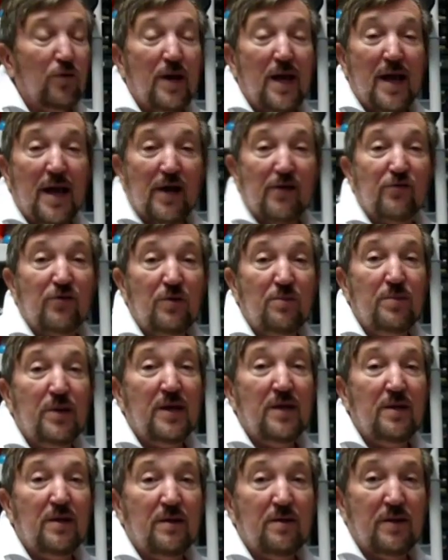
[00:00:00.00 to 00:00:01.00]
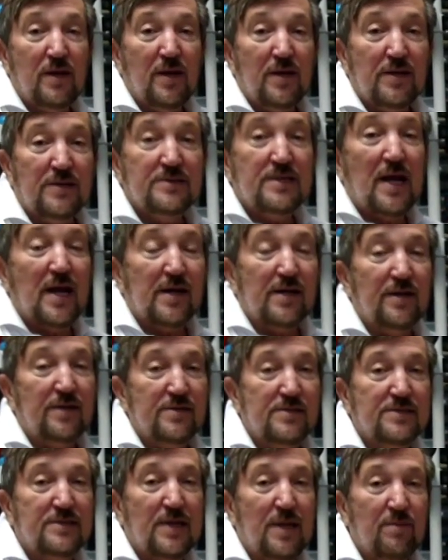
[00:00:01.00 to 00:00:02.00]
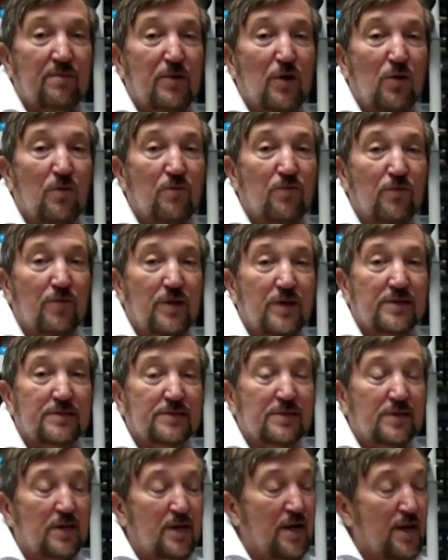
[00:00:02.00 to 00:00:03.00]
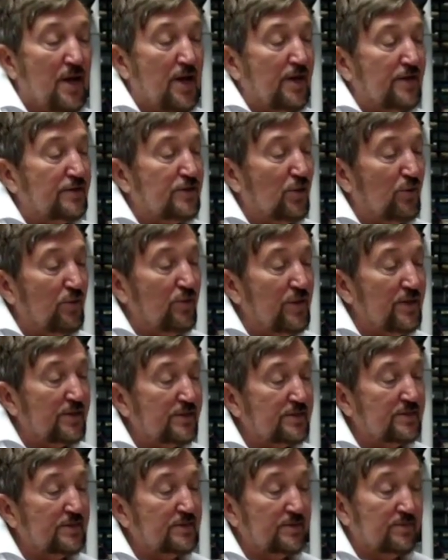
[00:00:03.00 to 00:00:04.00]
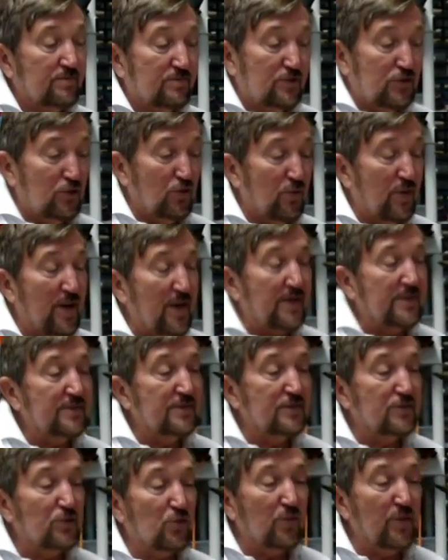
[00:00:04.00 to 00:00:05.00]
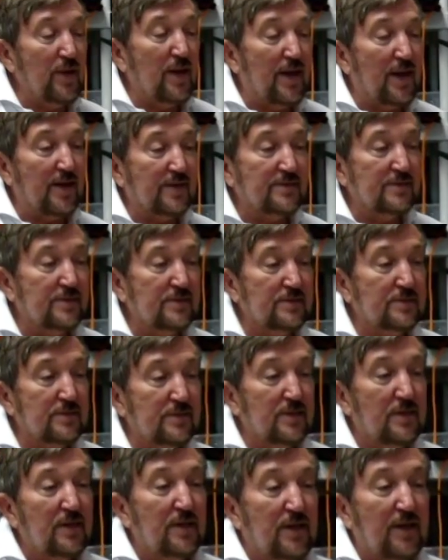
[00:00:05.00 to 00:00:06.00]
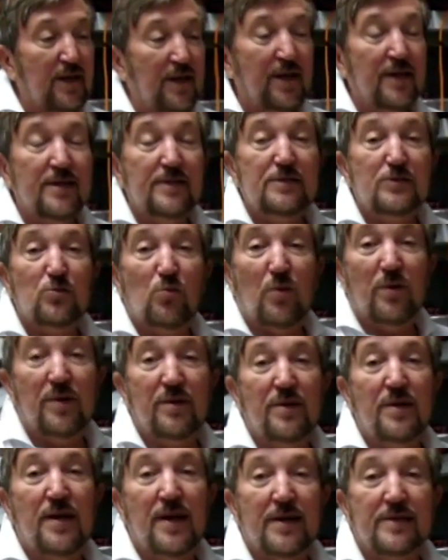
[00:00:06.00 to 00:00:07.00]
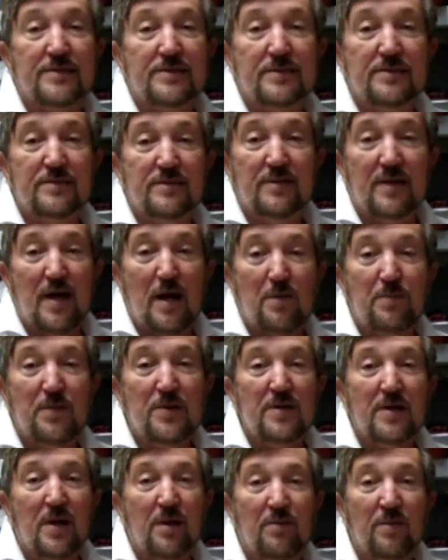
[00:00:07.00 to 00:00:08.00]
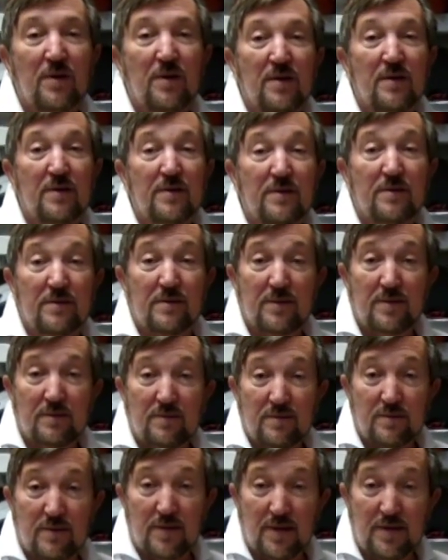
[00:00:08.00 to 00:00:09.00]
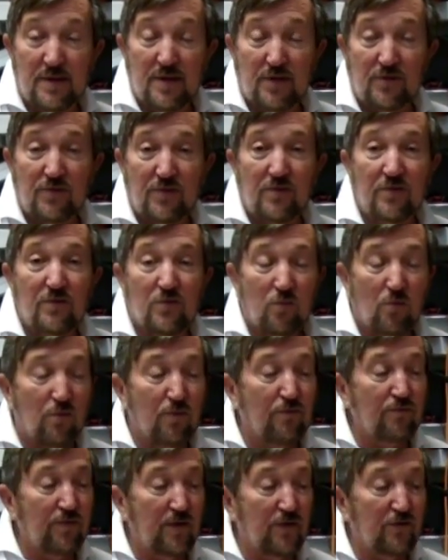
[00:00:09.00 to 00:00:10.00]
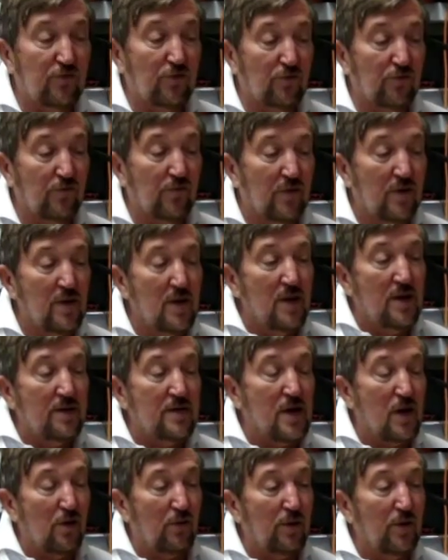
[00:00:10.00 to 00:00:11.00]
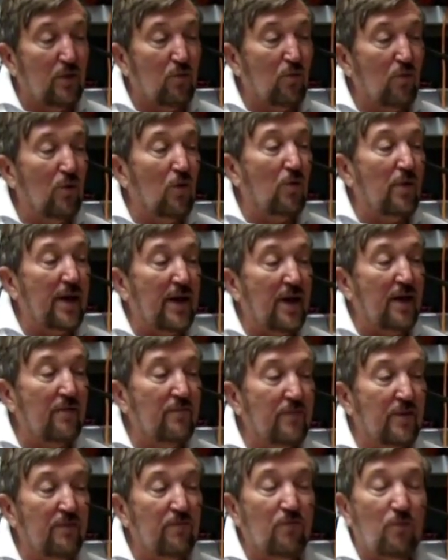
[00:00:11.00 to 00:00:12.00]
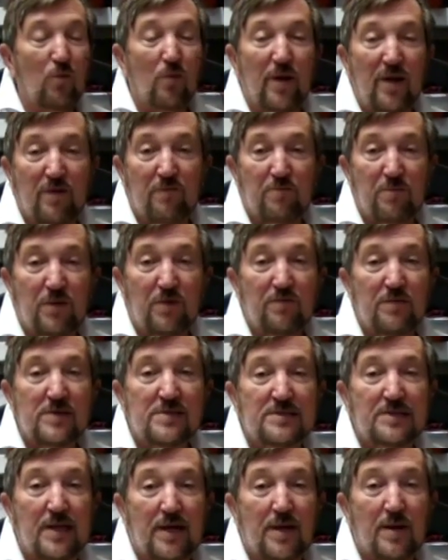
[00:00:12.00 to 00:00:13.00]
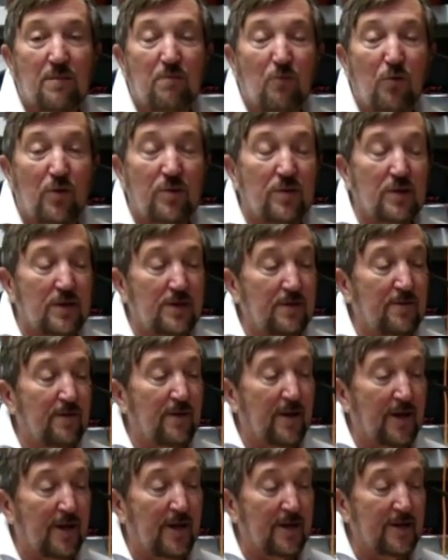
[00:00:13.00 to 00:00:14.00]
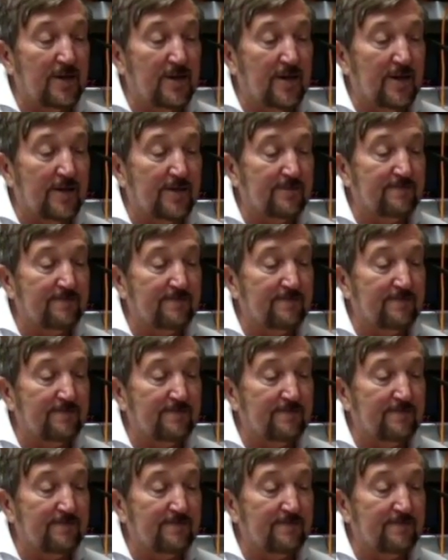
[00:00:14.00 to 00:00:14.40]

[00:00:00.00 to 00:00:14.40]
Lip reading: would actually be exactly the same dome for this. So this 2-axis, 3-axis is one of the next up-and-coming additions or features. Now, it will have a full FPV setup with it, and